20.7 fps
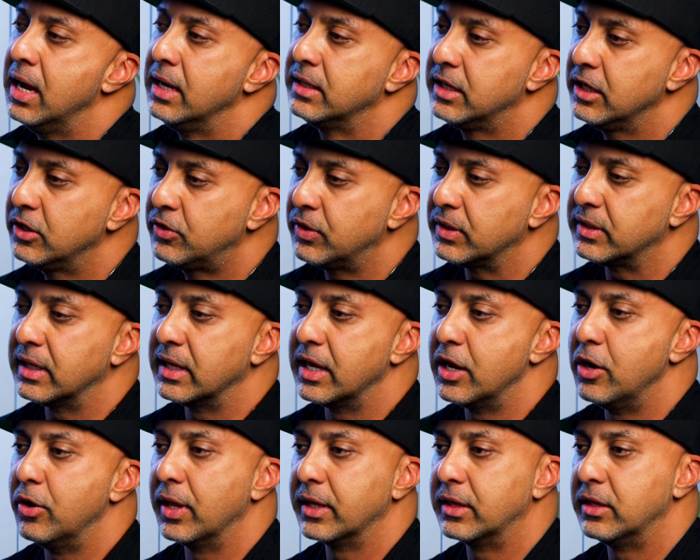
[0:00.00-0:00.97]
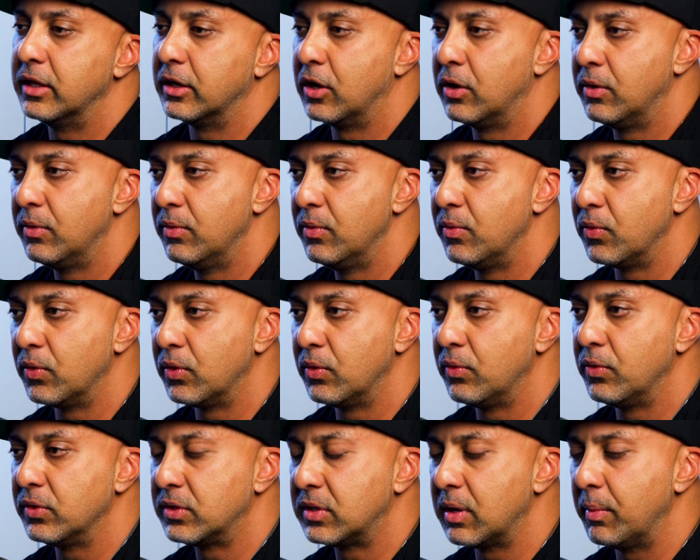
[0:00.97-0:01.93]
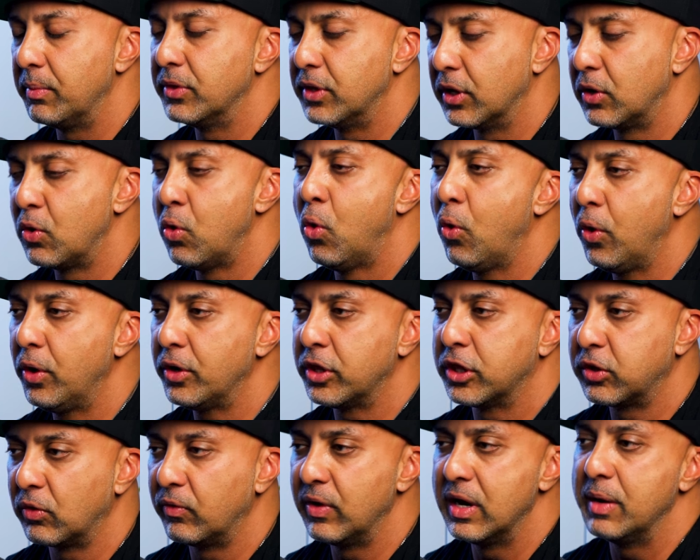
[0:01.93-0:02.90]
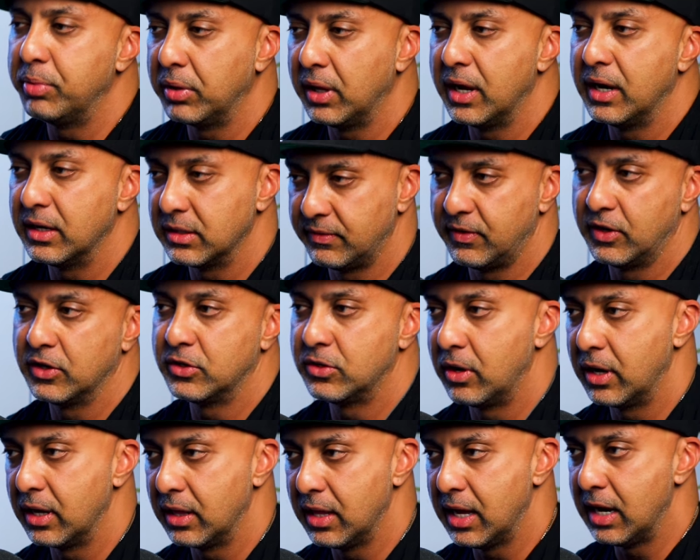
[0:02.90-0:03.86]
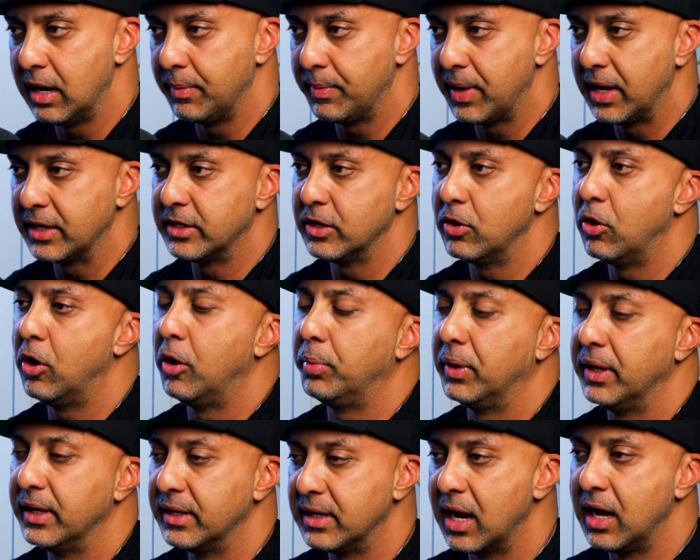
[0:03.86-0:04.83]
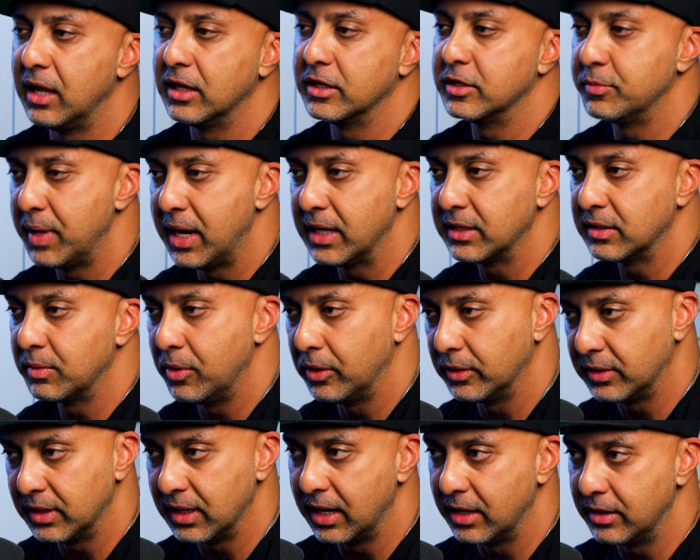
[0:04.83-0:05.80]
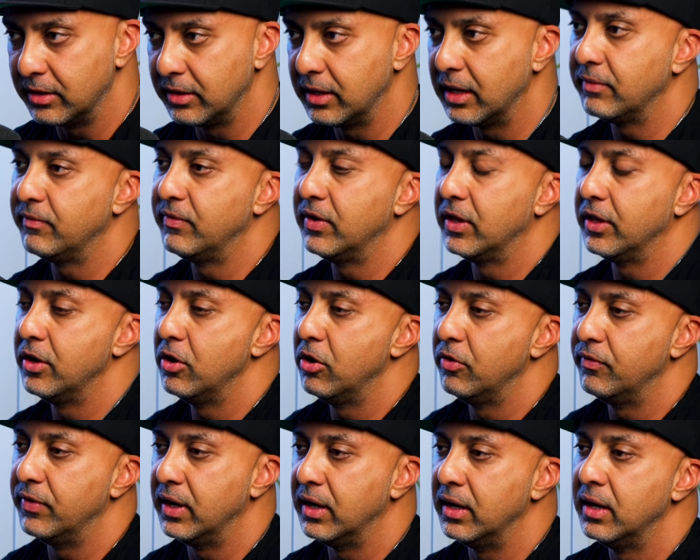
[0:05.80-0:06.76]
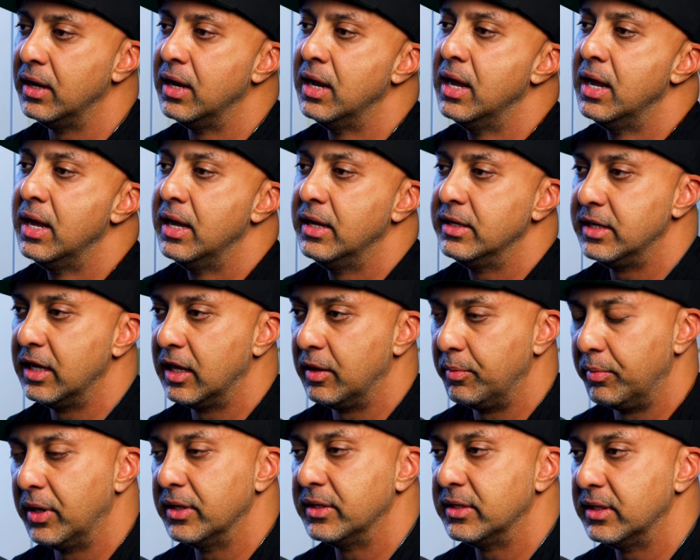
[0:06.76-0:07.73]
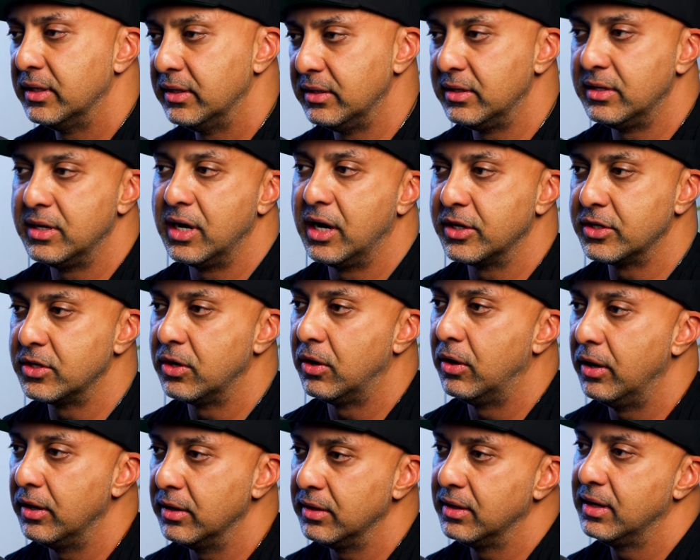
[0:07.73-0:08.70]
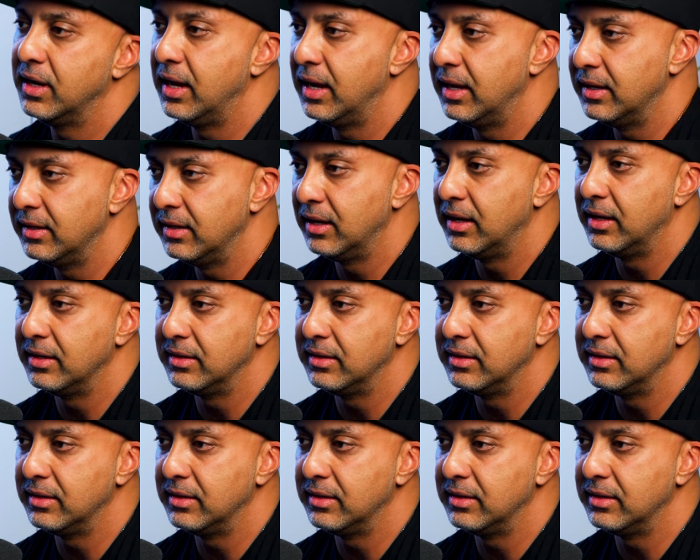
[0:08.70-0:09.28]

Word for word: it's interesting, you know, like the some, the core three players of our starting lineup actually all played college basketball together. Like Villanova, Jalen Brunson, Josh Hart, and